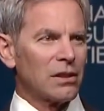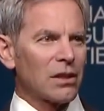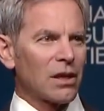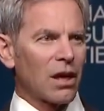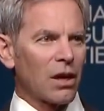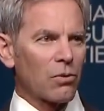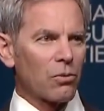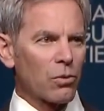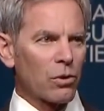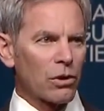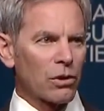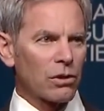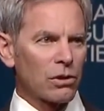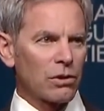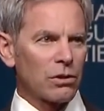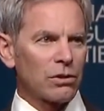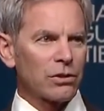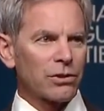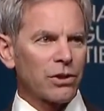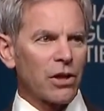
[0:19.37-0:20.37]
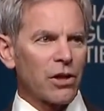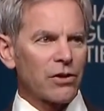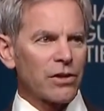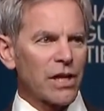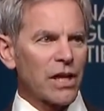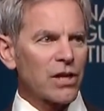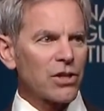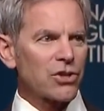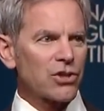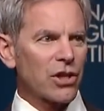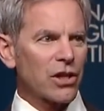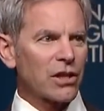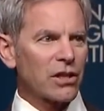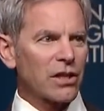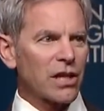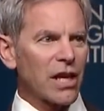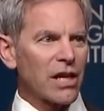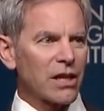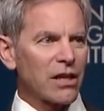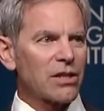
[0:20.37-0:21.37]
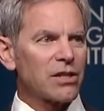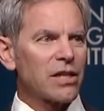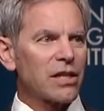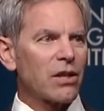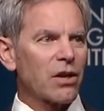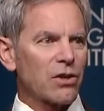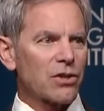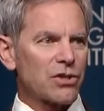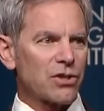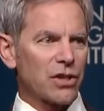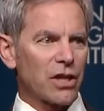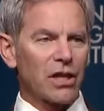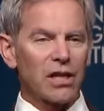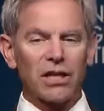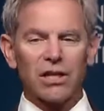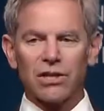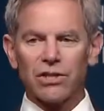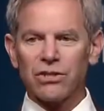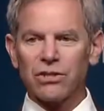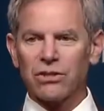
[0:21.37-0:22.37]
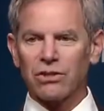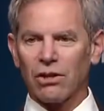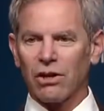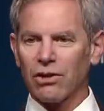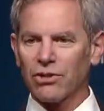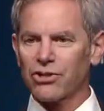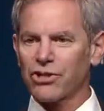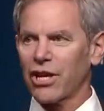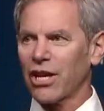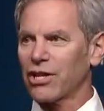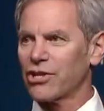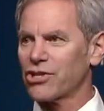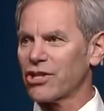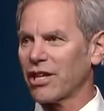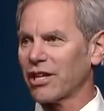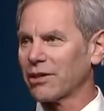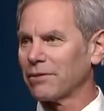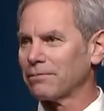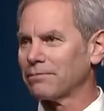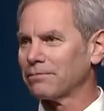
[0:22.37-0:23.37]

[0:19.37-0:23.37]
Our world, our nation, and indeed our cities are changing.